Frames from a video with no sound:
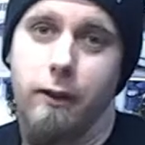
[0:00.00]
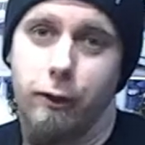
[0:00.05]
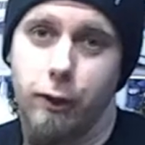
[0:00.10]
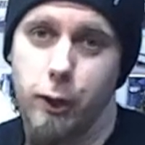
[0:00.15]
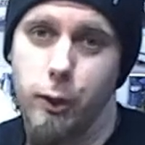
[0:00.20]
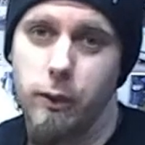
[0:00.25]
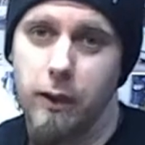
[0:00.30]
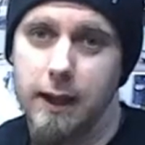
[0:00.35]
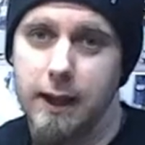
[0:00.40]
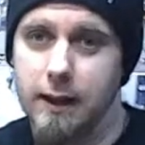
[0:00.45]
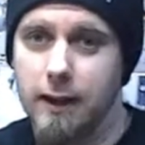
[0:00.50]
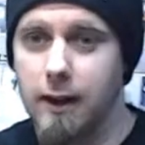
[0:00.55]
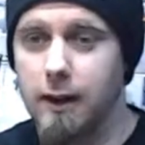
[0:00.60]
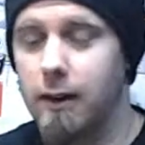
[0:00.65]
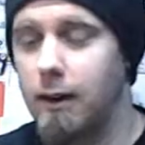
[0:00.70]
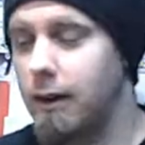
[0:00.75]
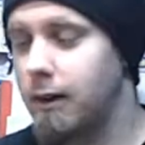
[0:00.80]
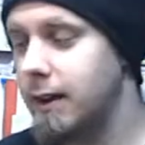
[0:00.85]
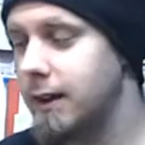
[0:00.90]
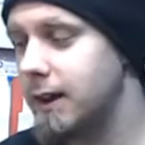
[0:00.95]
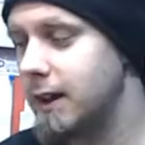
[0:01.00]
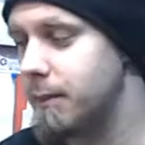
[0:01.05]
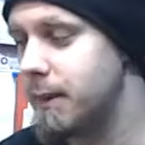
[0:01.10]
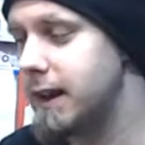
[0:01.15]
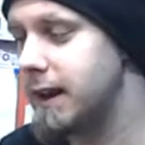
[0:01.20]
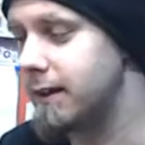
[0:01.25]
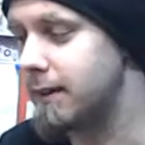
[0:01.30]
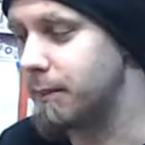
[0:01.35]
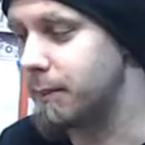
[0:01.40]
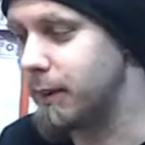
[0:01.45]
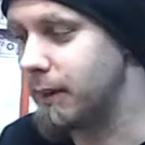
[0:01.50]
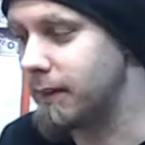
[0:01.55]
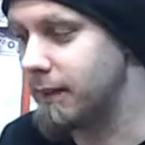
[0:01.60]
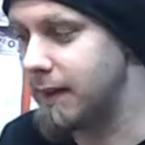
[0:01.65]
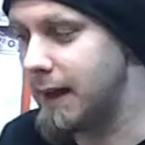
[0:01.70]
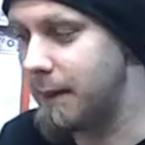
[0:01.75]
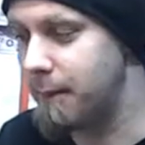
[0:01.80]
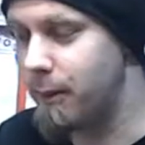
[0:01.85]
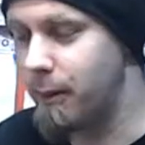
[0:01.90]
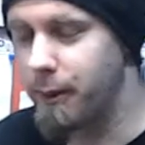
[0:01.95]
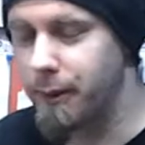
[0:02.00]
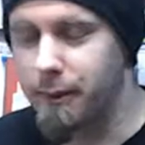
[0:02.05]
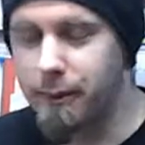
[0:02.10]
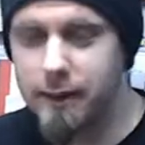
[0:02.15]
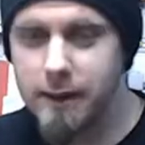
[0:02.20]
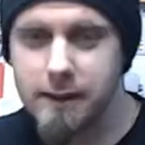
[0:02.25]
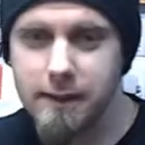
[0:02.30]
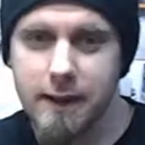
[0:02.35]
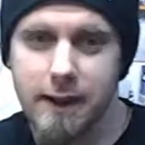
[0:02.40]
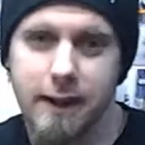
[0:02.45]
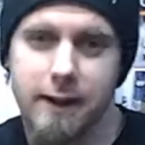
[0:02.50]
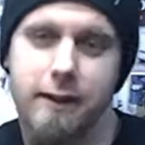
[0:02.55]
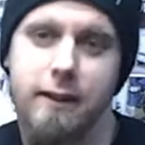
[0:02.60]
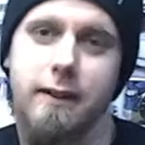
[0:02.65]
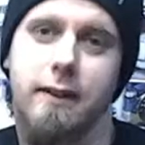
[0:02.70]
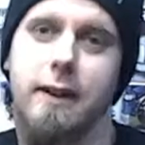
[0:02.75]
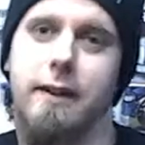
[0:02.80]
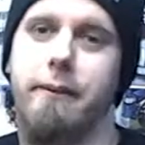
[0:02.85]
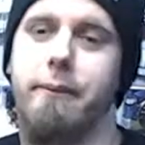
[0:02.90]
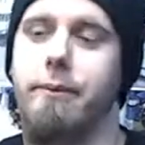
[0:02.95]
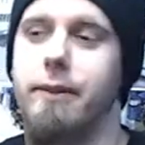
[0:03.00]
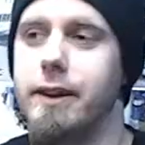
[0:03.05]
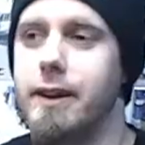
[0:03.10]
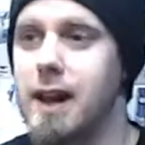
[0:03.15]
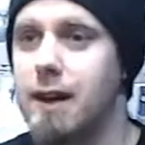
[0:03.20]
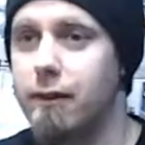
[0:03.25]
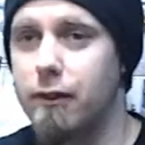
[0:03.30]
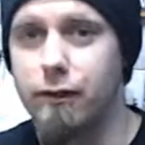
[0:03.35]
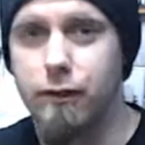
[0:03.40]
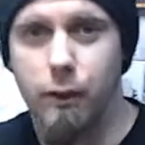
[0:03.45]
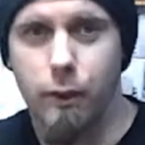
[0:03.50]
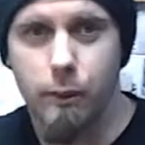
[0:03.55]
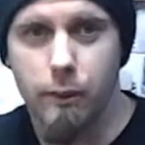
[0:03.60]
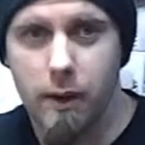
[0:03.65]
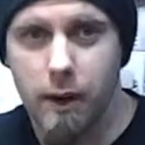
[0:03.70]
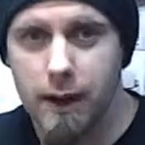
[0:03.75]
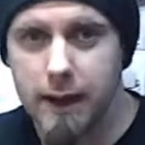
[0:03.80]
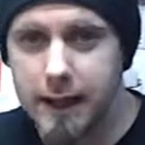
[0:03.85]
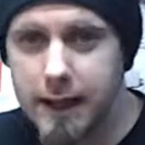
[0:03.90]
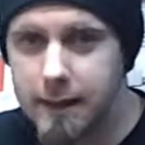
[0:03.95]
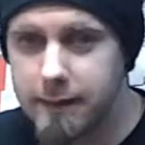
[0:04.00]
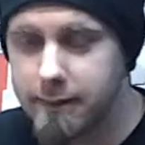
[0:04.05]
Too late. I had already committed to putting that motor in there. I didn't have a 409